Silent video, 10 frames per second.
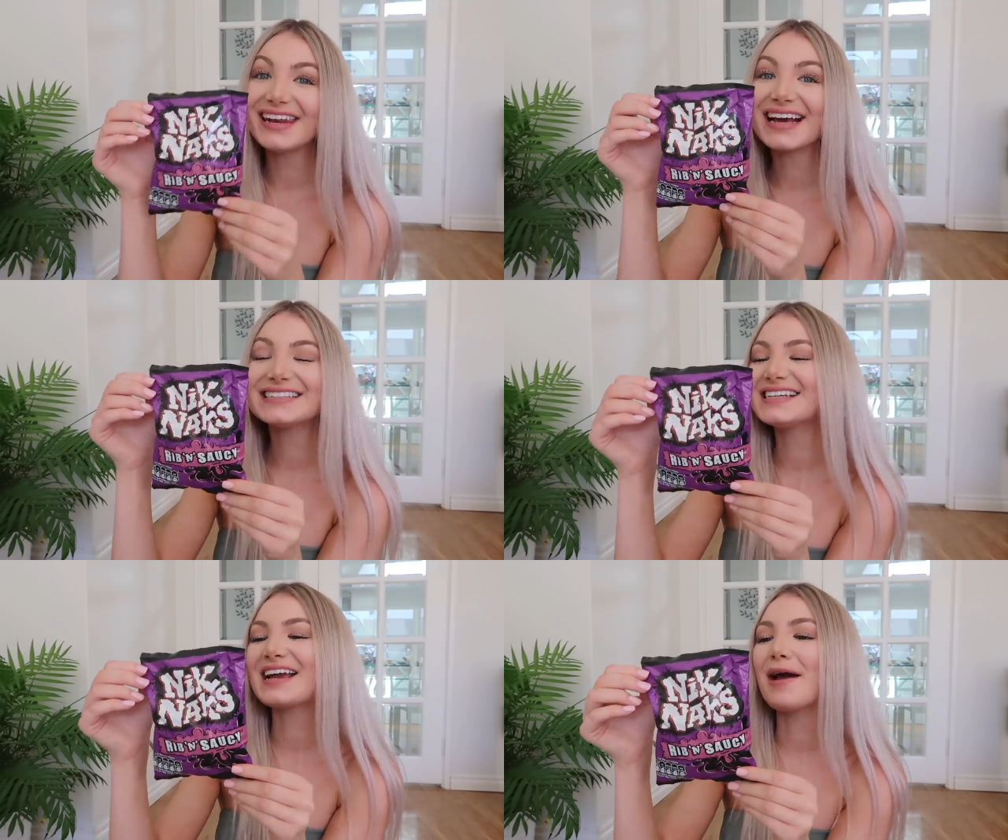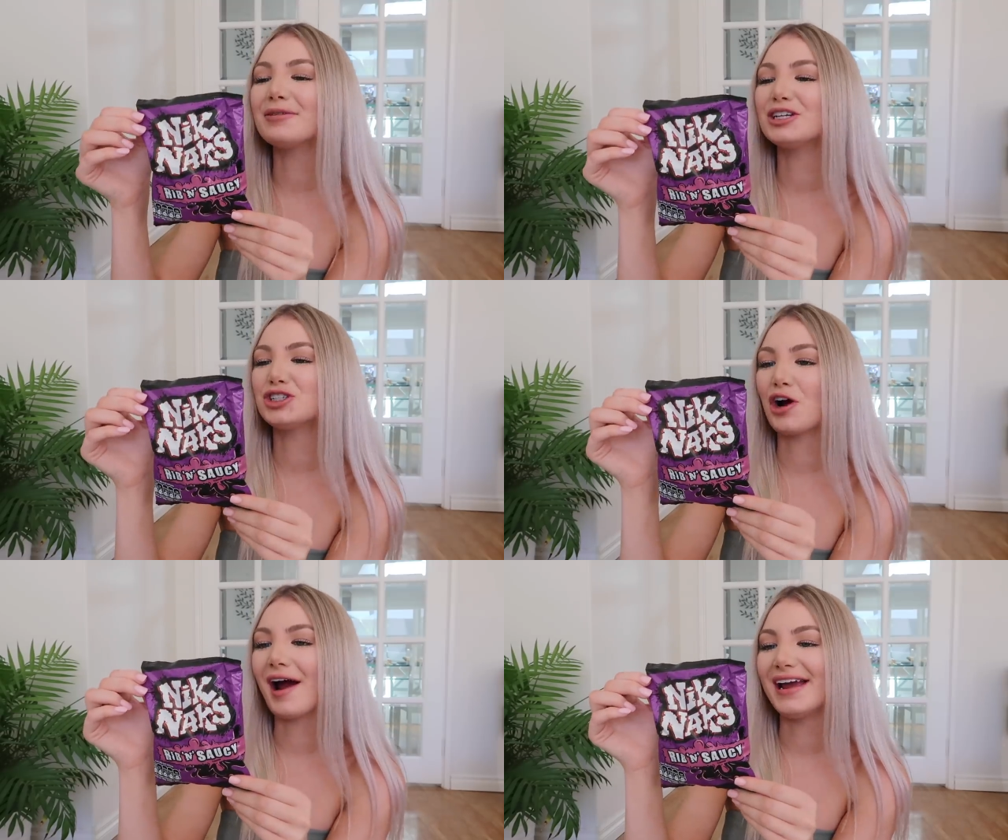The next thing I'm gonna
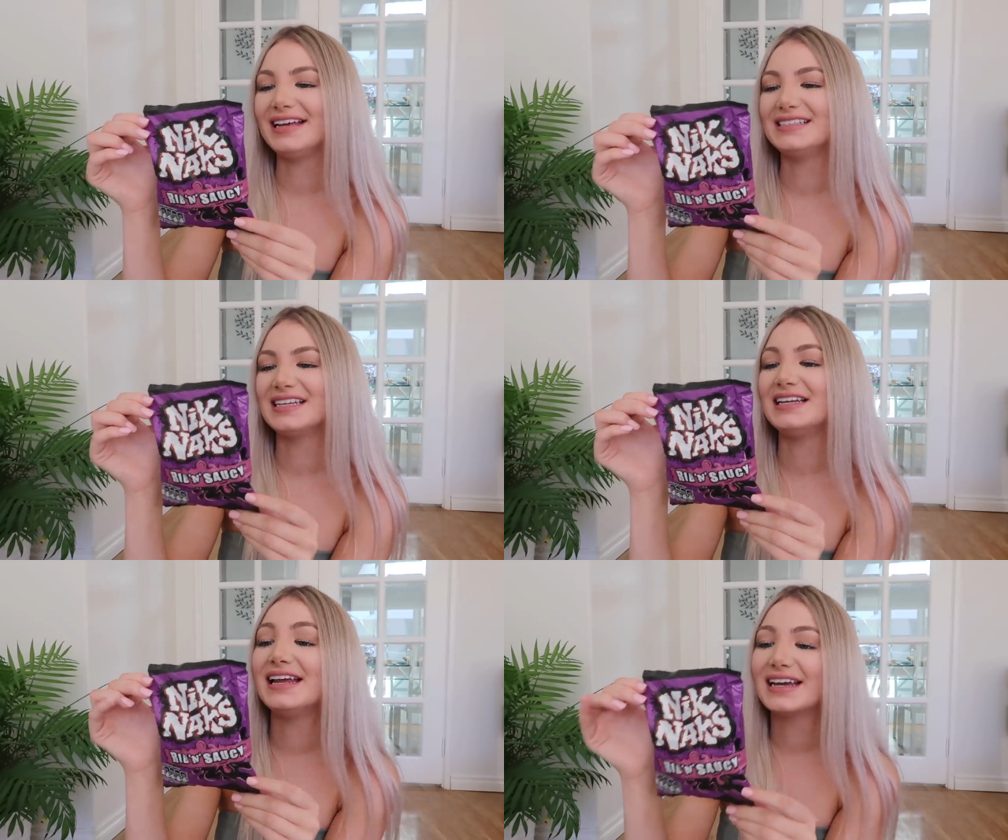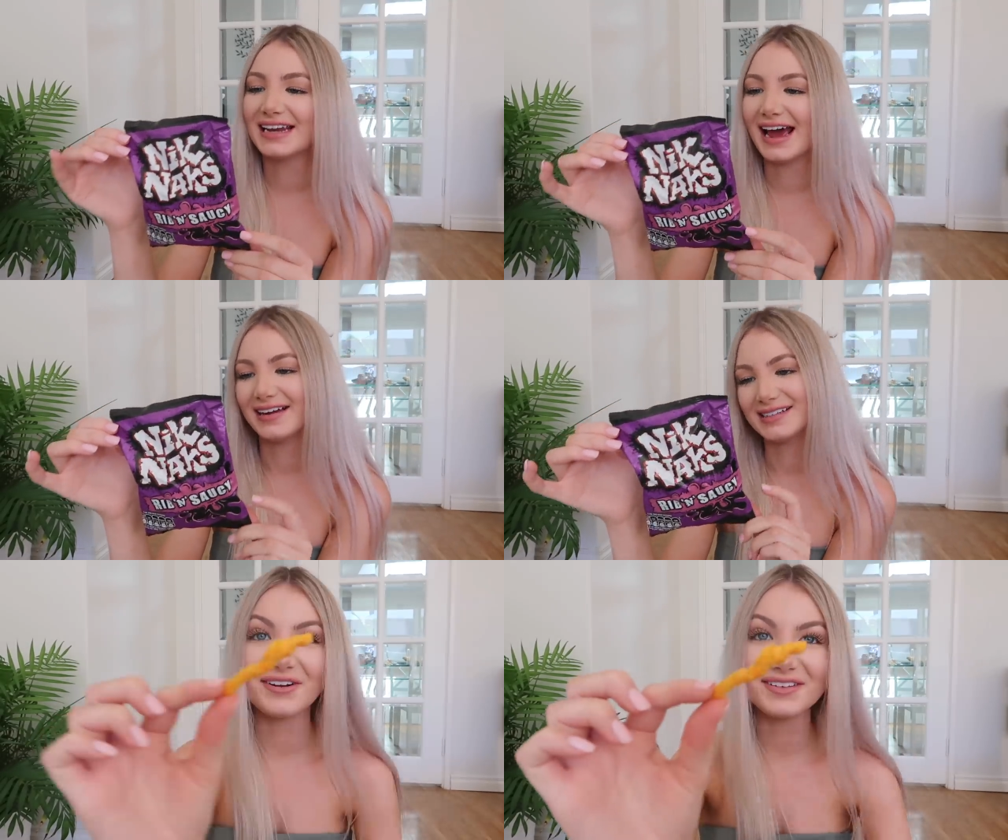try is
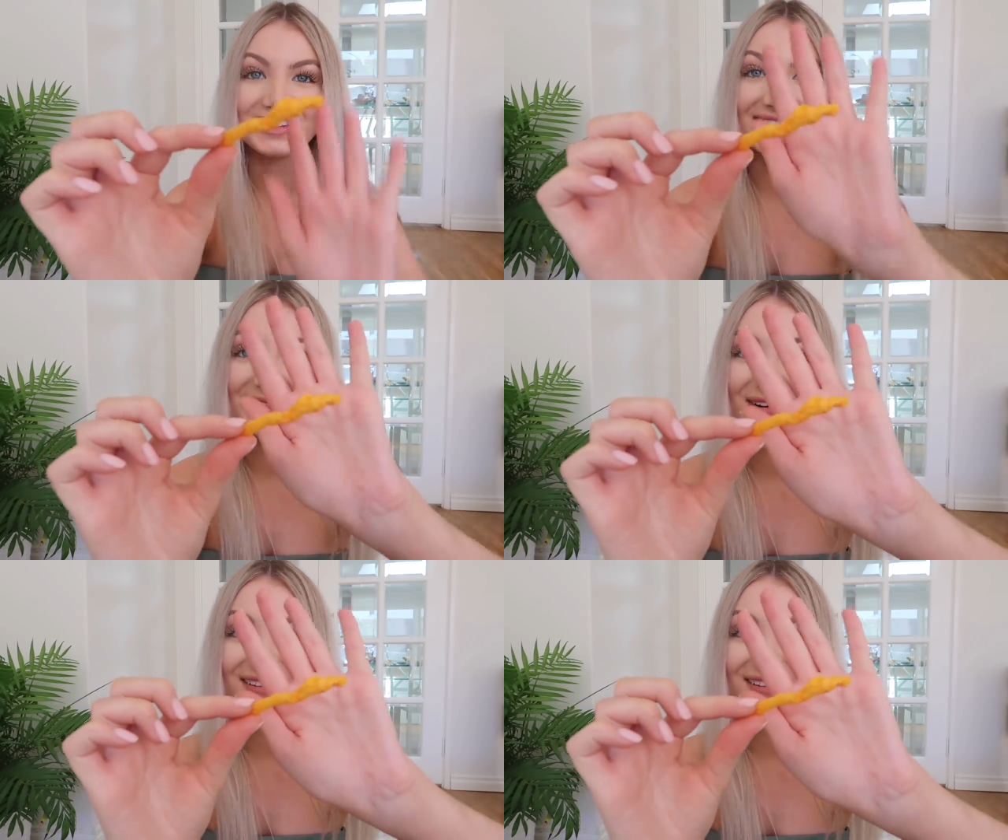Knick-knacks. So this is